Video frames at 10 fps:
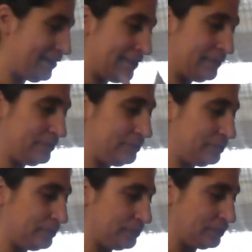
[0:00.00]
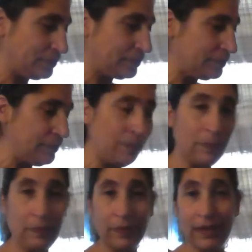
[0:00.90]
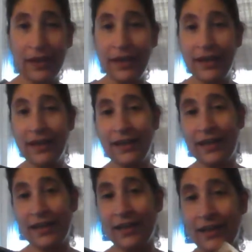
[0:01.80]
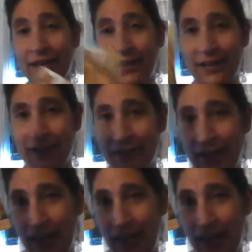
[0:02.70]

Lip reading: [no speech]